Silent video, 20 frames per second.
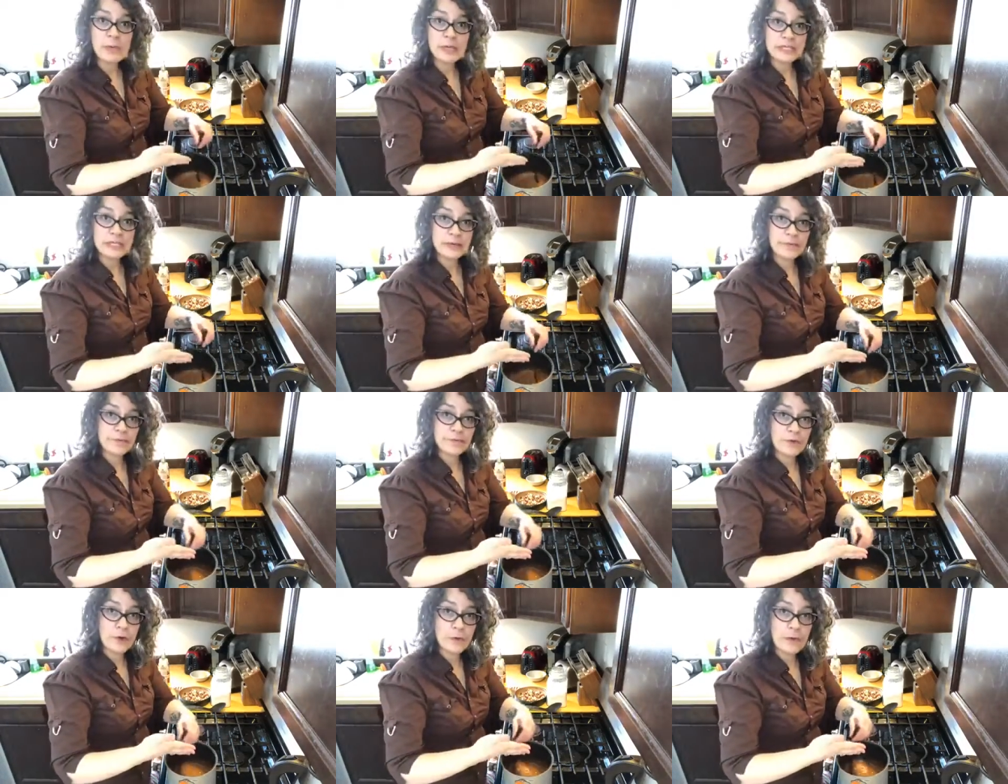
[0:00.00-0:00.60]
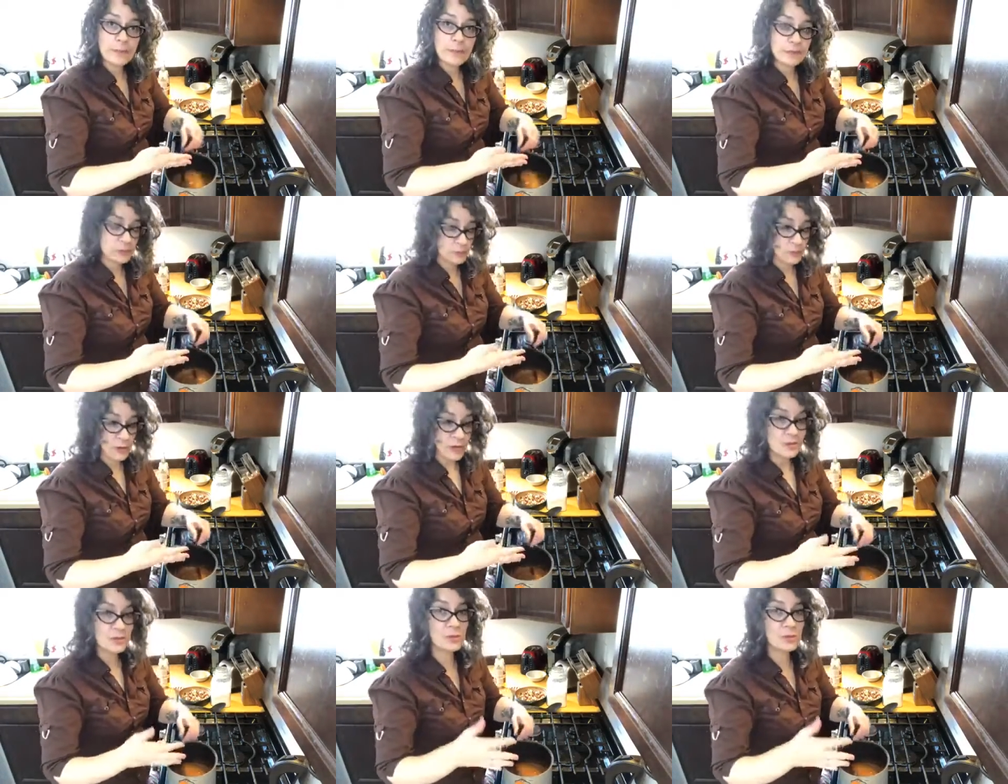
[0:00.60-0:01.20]
makes it foam up as
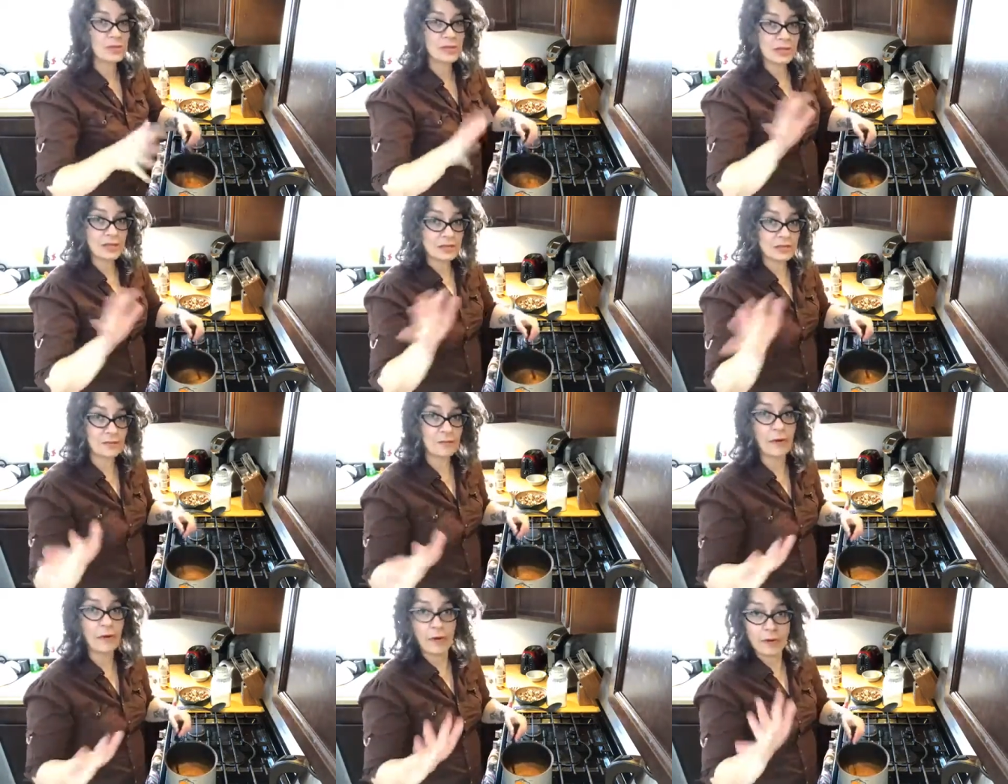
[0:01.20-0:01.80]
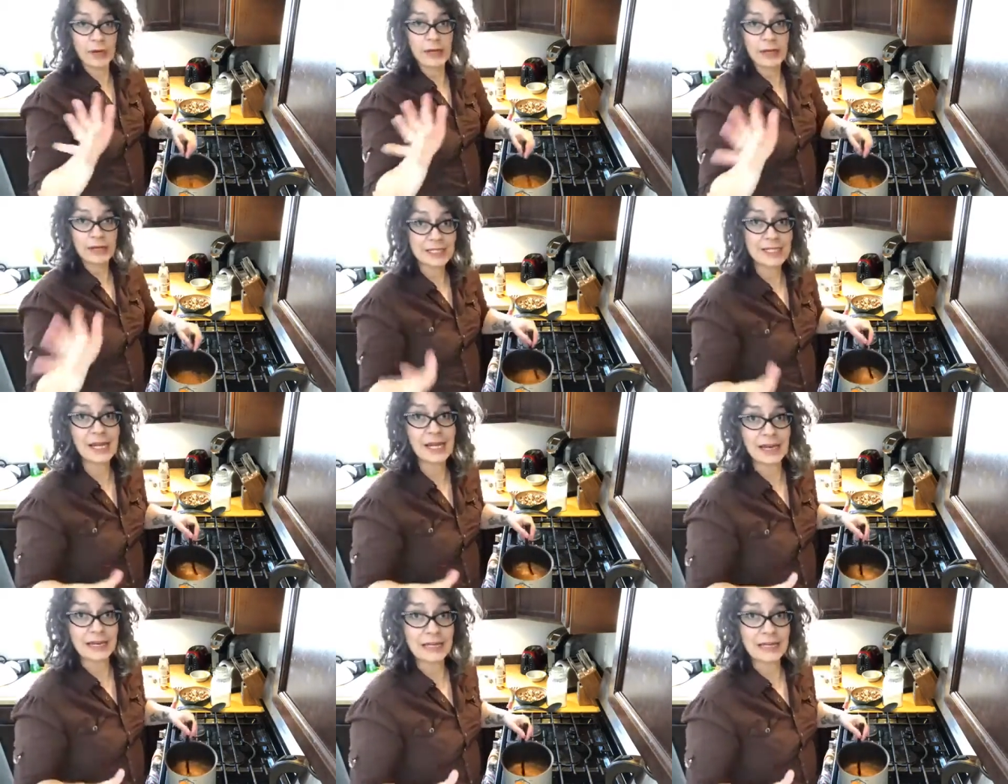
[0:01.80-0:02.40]
well, so it gets very
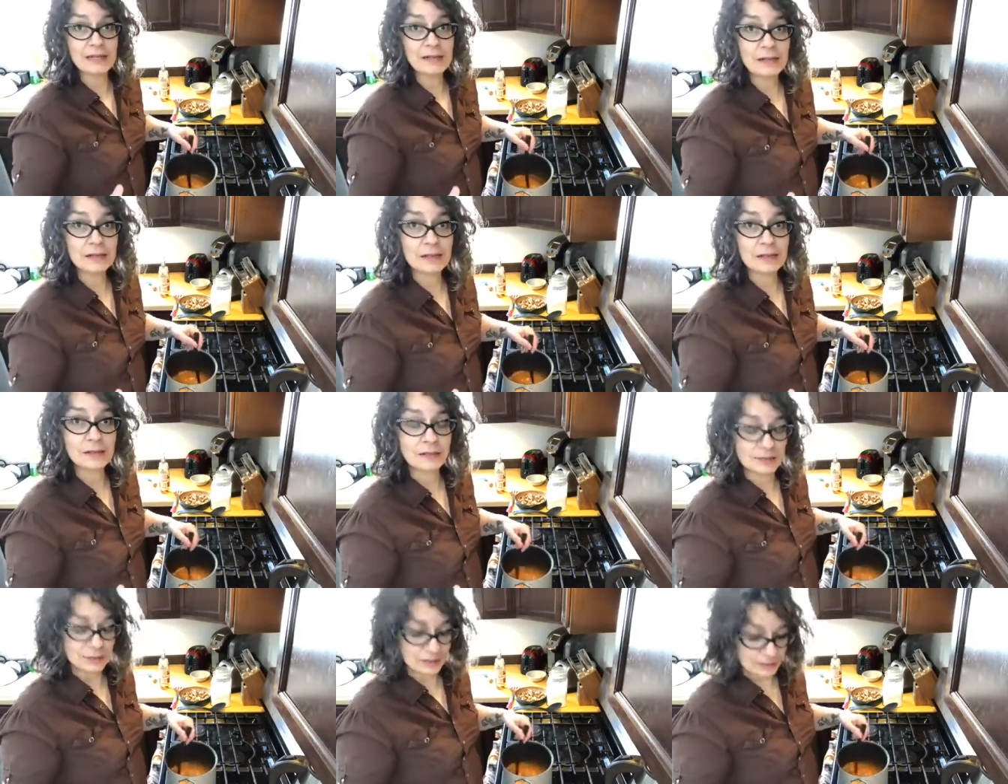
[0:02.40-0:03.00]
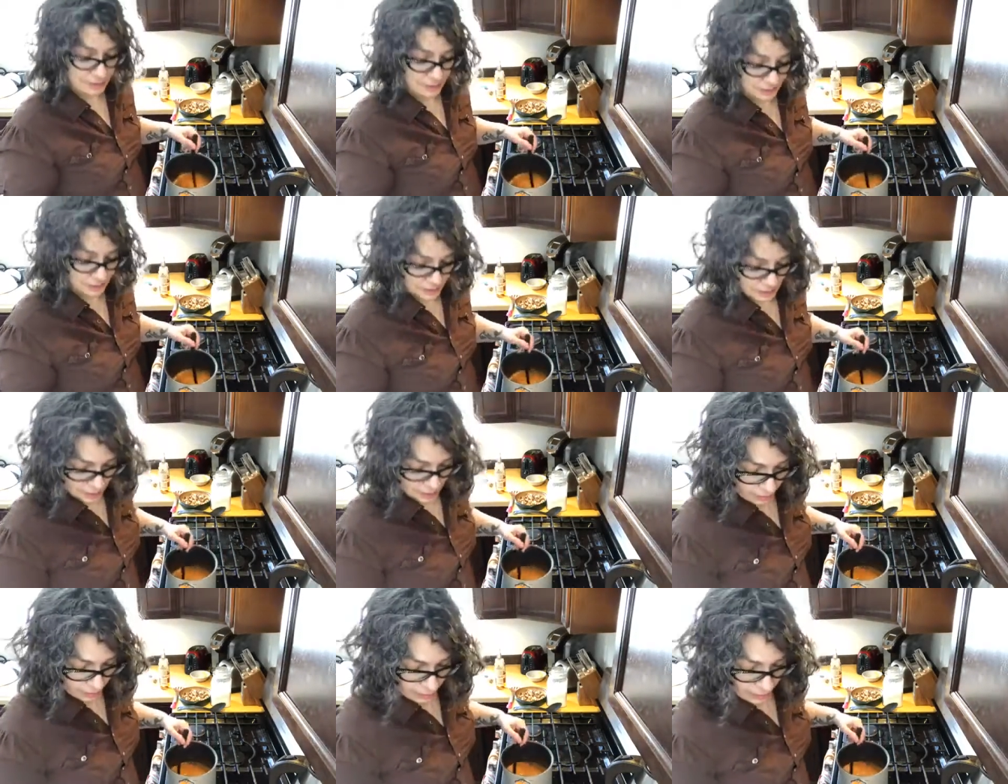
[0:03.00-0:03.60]
exciting.
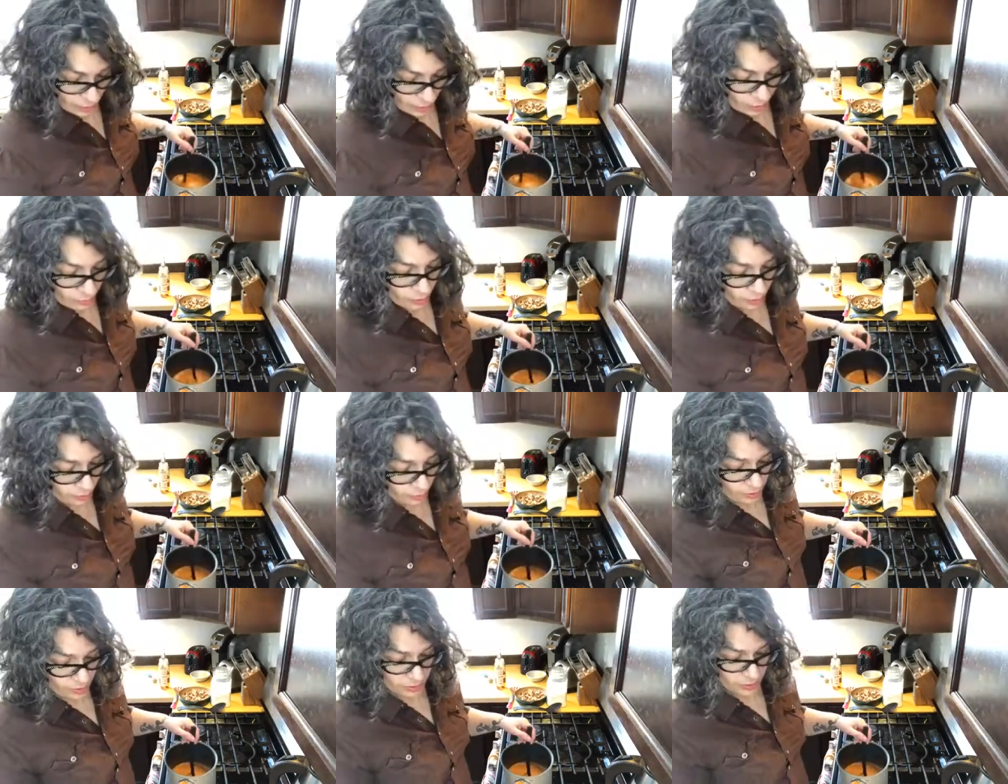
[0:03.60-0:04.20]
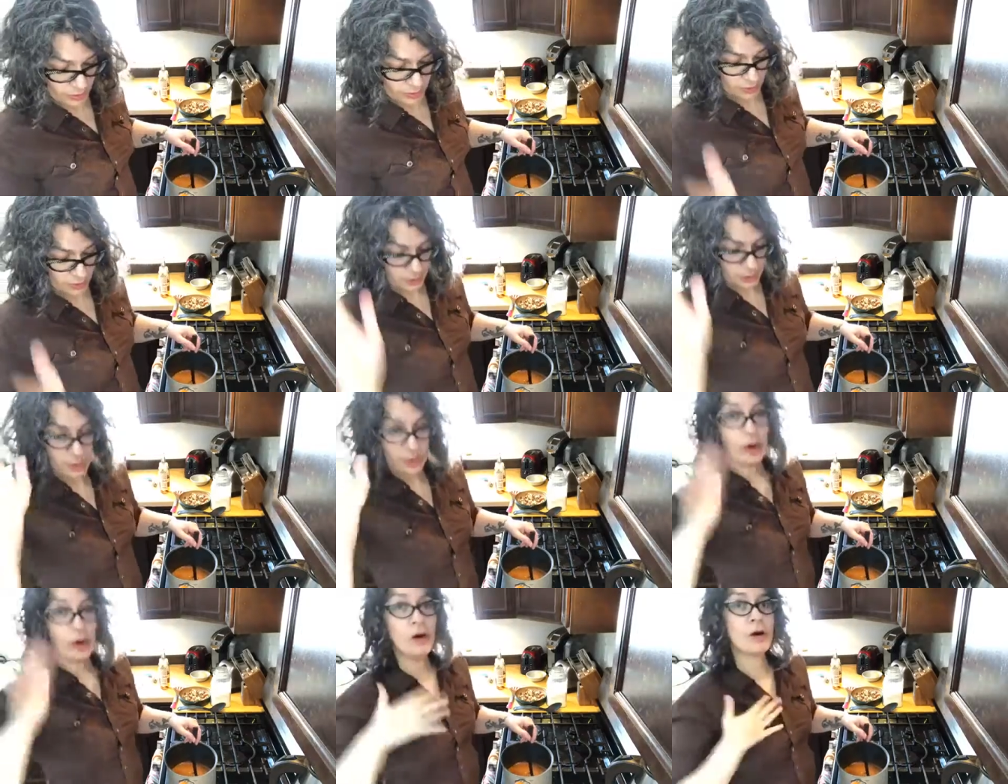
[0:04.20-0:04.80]
Whew.
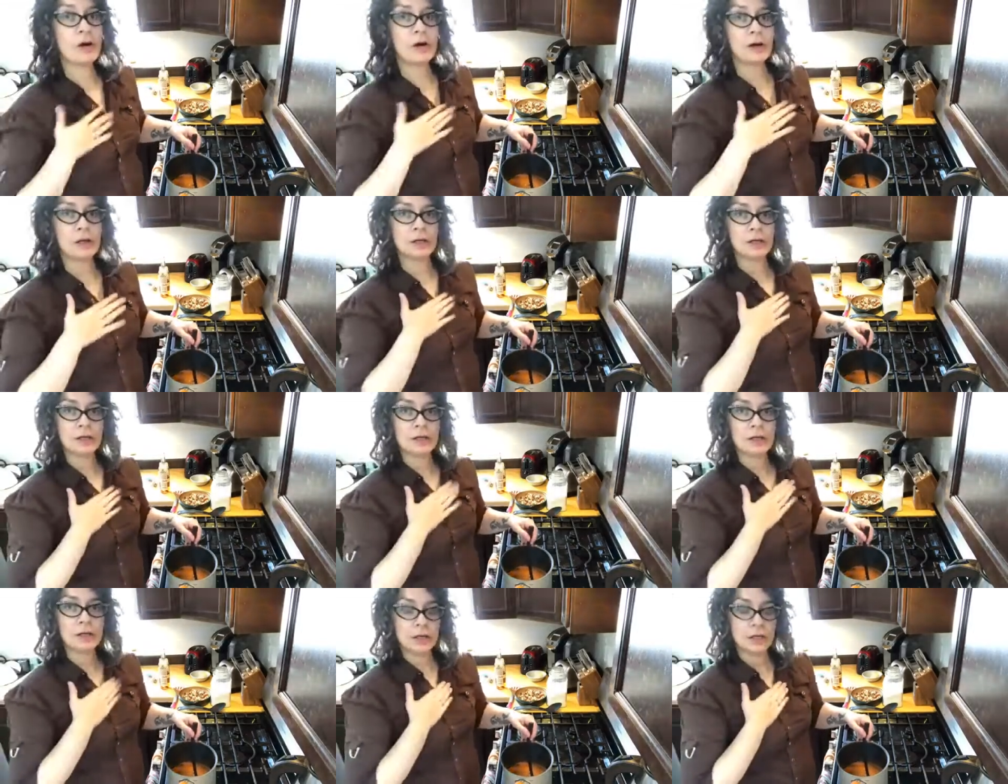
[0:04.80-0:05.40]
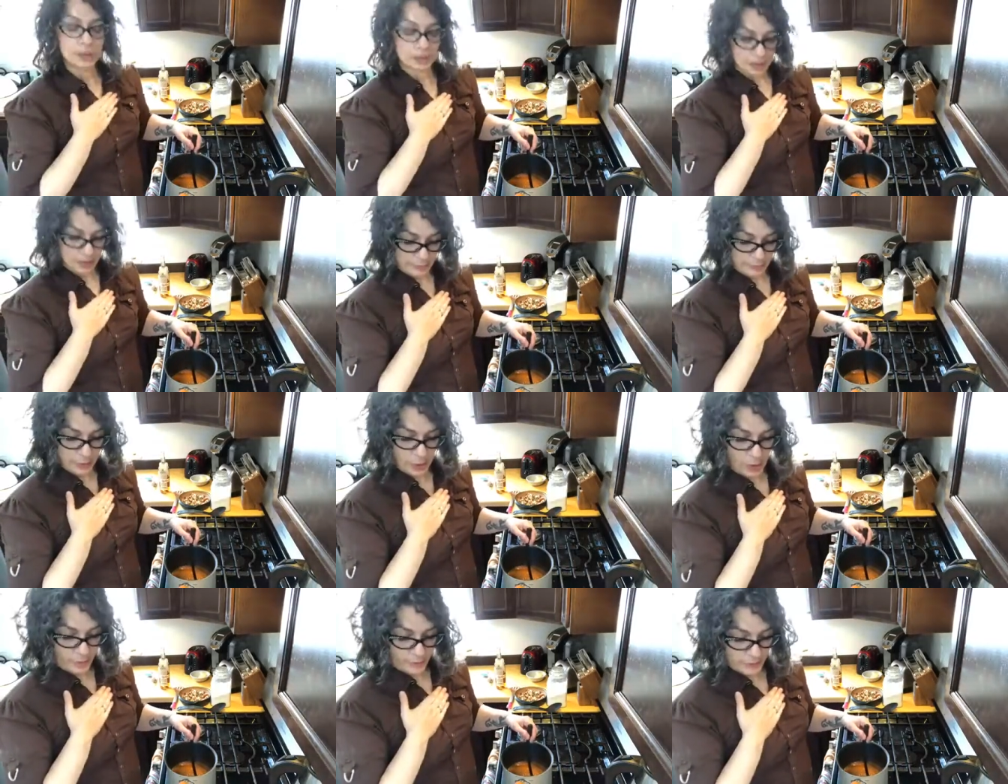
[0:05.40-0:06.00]
Oh, I'm
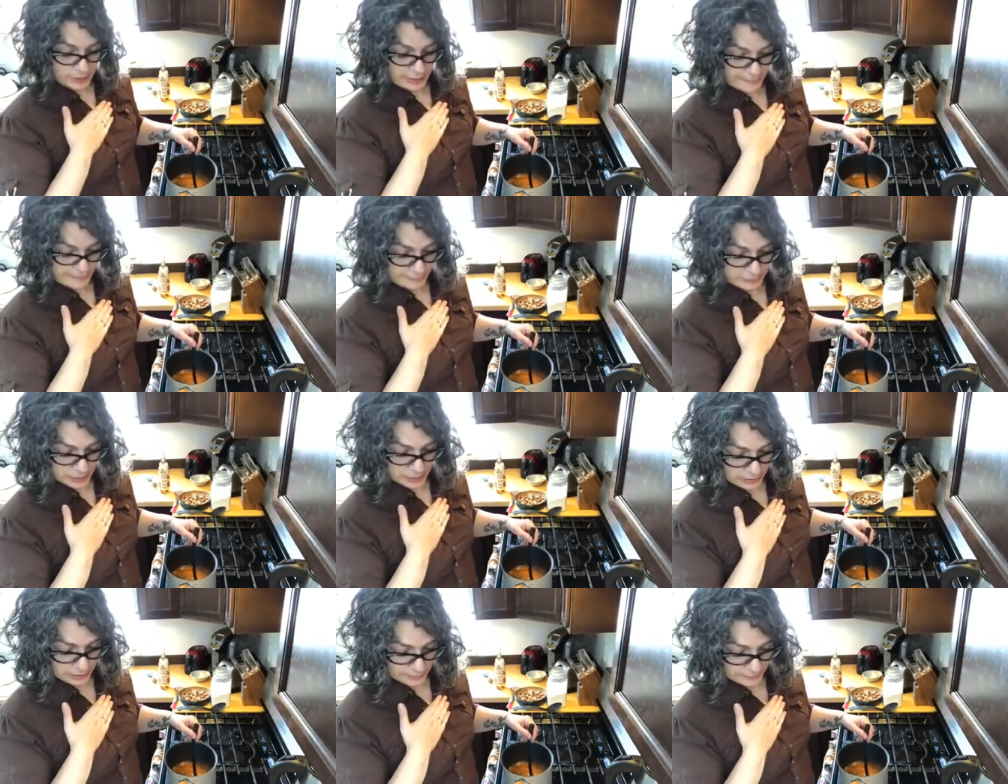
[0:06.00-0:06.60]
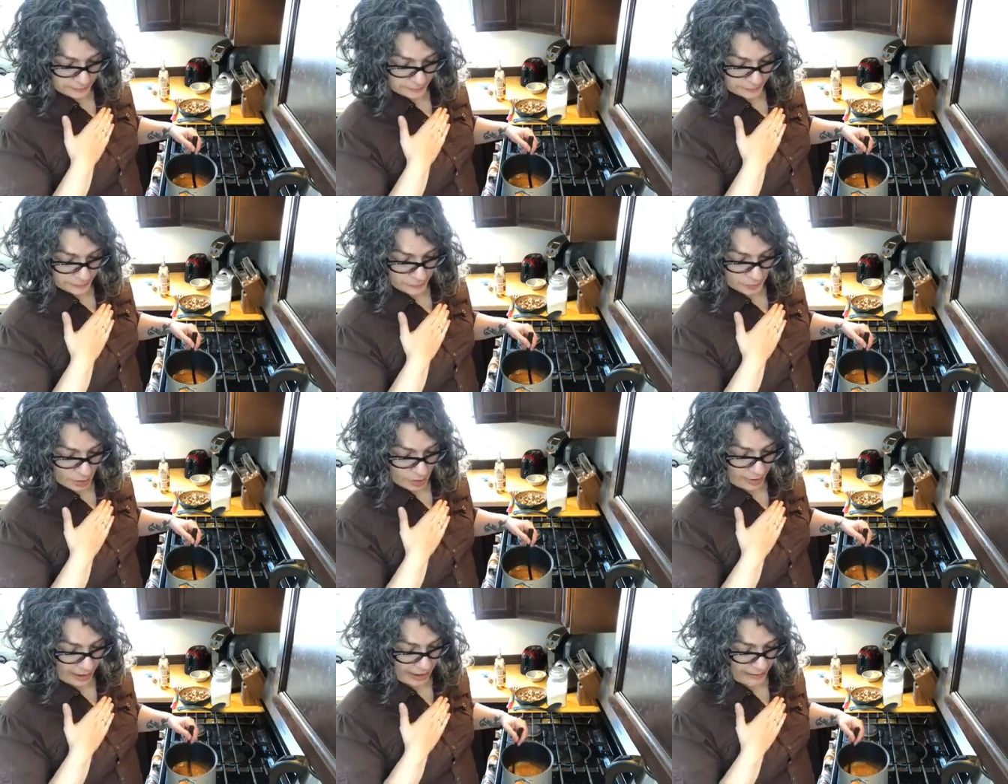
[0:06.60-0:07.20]
a little overclamped.
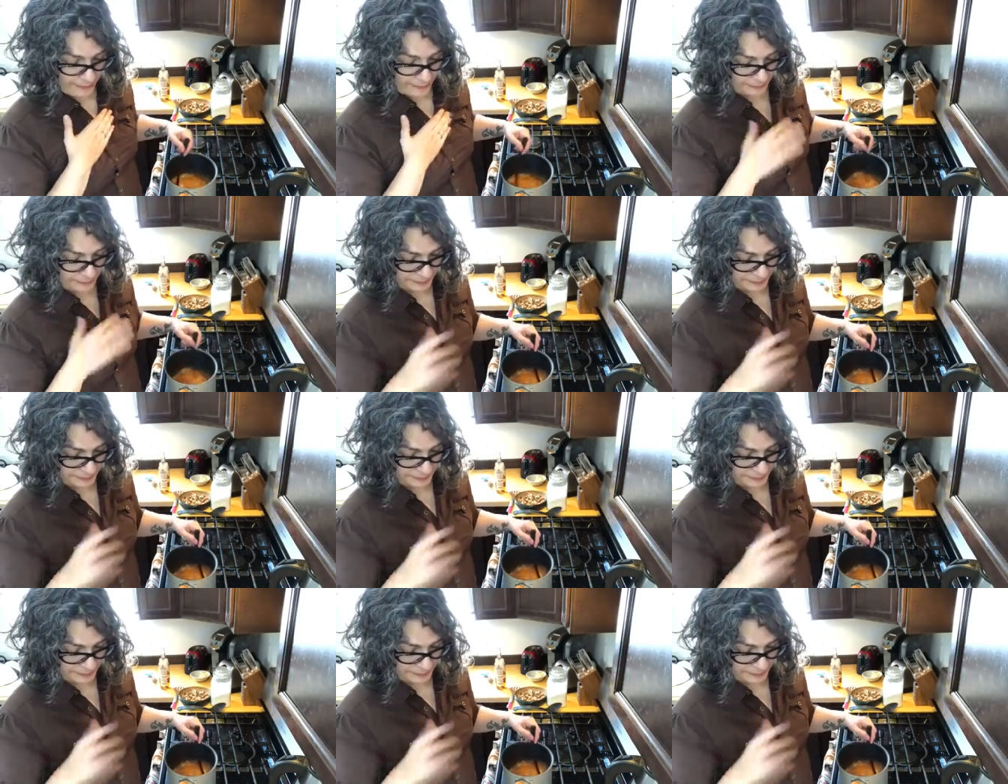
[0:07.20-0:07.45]
Okay,